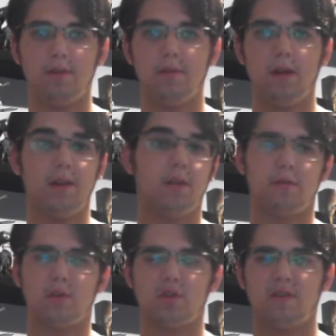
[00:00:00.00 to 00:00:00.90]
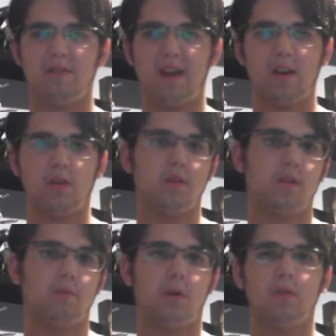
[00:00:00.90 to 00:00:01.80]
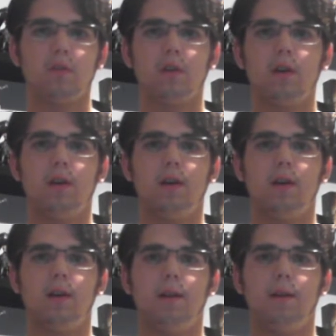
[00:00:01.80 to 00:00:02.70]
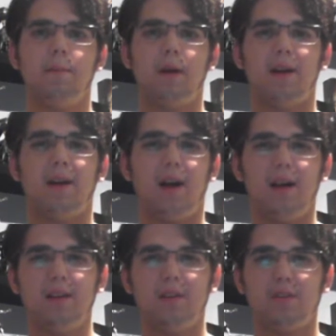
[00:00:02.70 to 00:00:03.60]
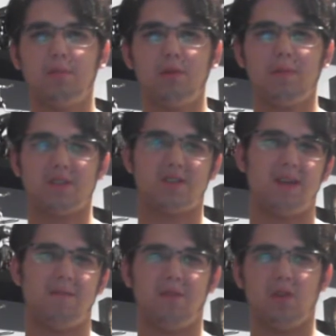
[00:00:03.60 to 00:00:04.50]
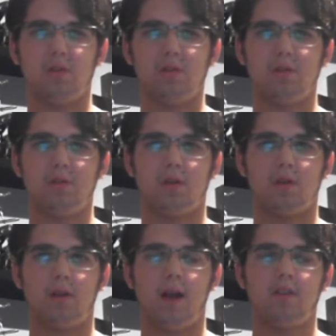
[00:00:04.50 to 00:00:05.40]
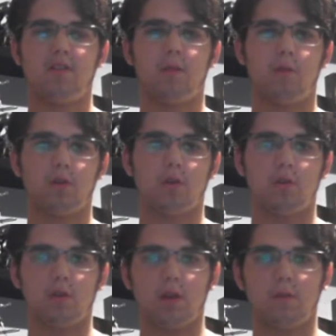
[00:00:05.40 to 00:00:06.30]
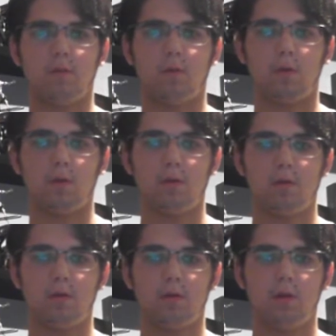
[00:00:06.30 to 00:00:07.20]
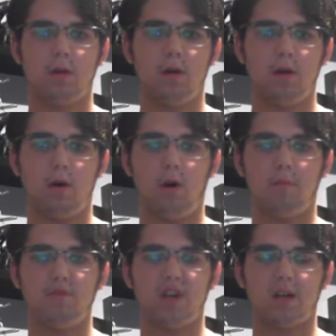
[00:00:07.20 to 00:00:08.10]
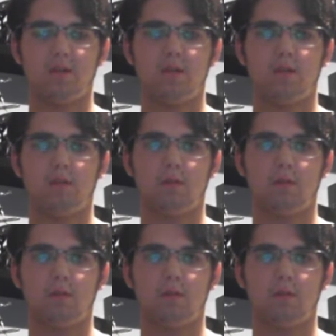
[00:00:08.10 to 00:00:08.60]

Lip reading: another version of Thanos, I suppose. But it's pretty much the same villain. It has someone go looking for objects,